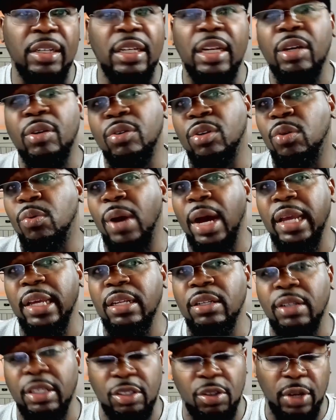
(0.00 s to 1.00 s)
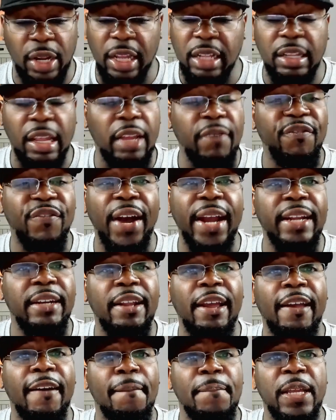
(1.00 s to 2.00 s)
They don't know why you just... So they fight
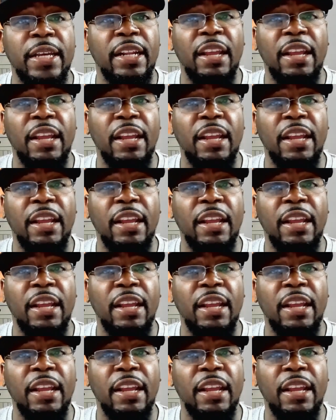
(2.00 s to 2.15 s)
down, man.